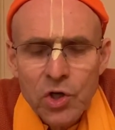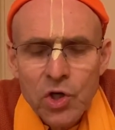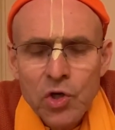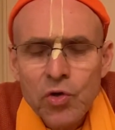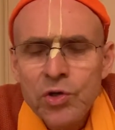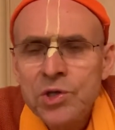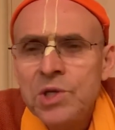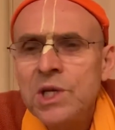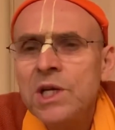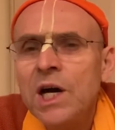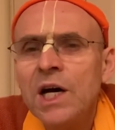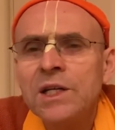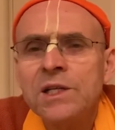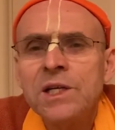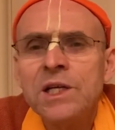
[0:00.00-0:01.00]

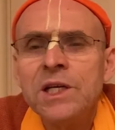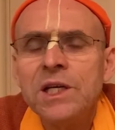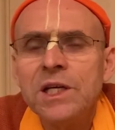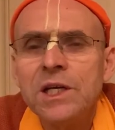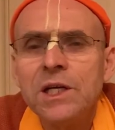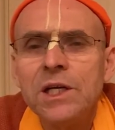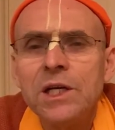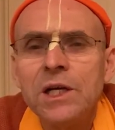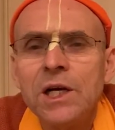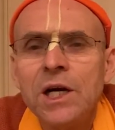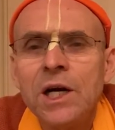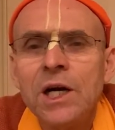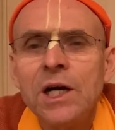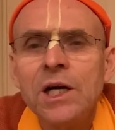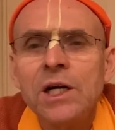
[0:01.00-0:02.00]
kutinati,
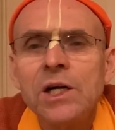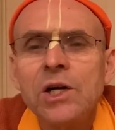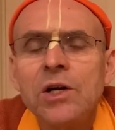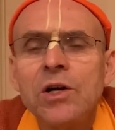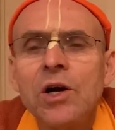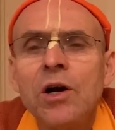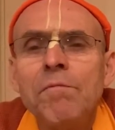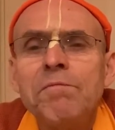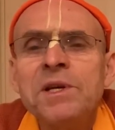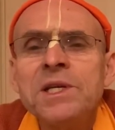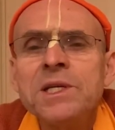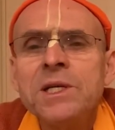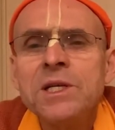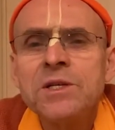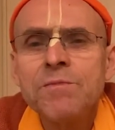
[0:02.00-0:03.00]
a
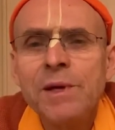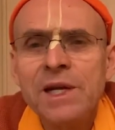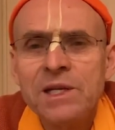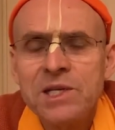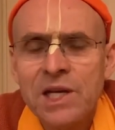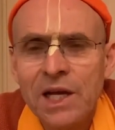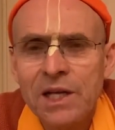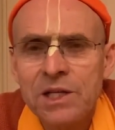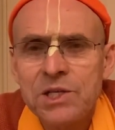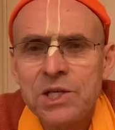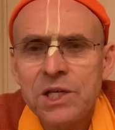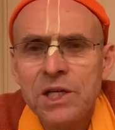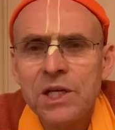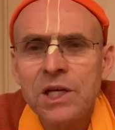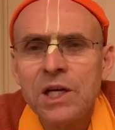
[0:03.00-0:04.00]
business
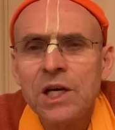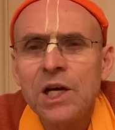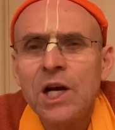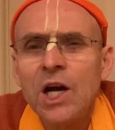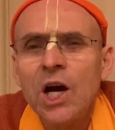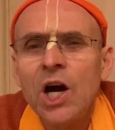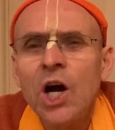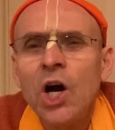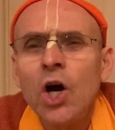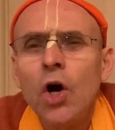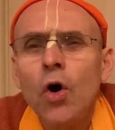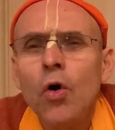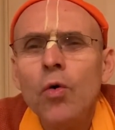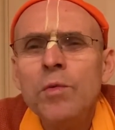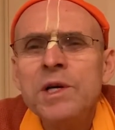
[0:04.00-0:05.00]
mentality,
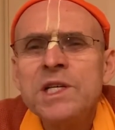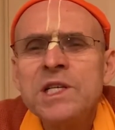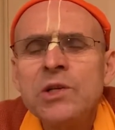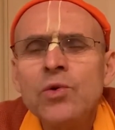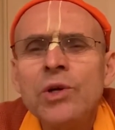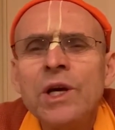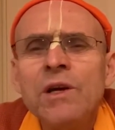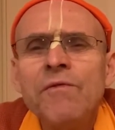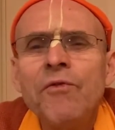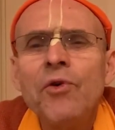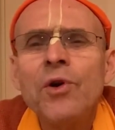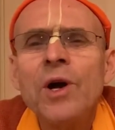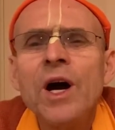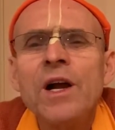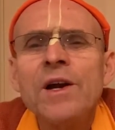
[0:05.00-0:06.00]
always looking
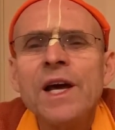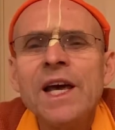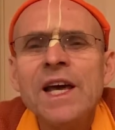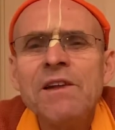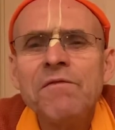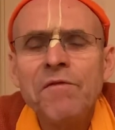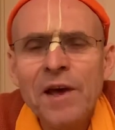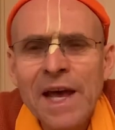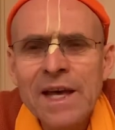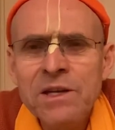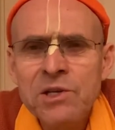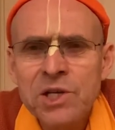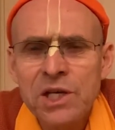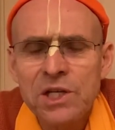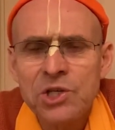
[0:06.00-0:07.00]
for our
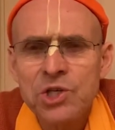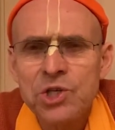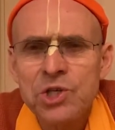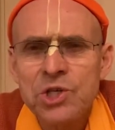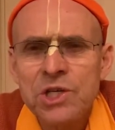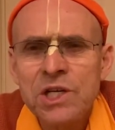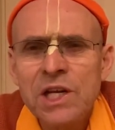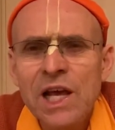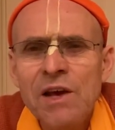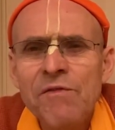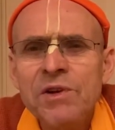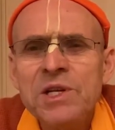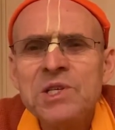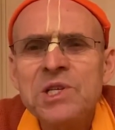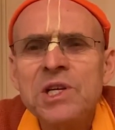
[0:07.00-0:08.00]
advantage in
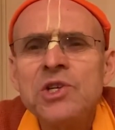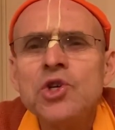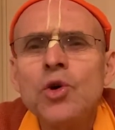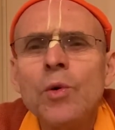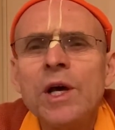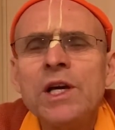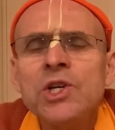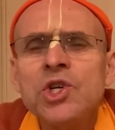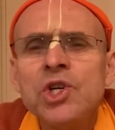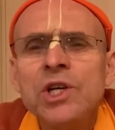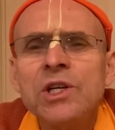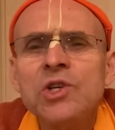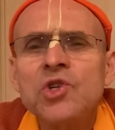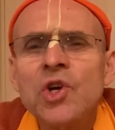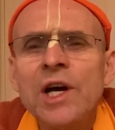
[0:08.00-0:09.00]
every
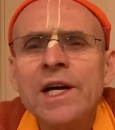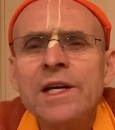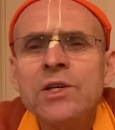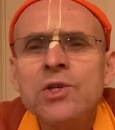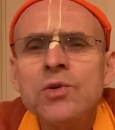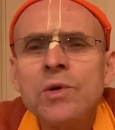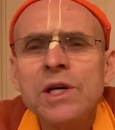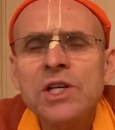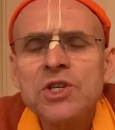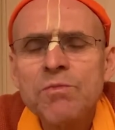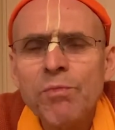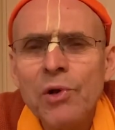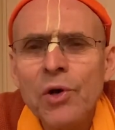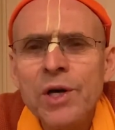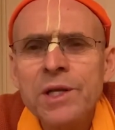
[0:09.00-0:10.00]
situation, trying to
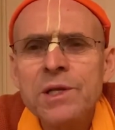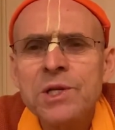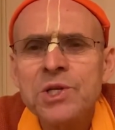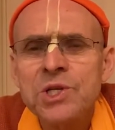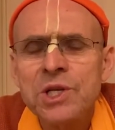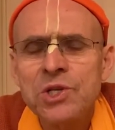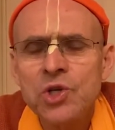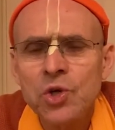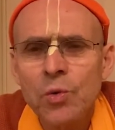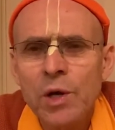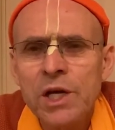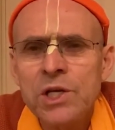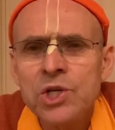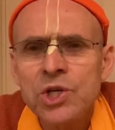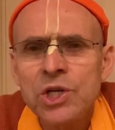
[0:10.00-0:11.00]
exploit the
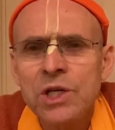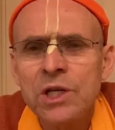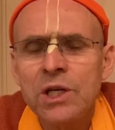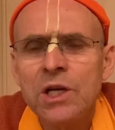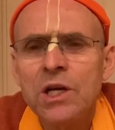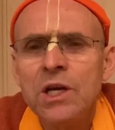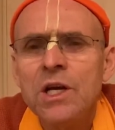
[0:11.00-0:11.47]
situation.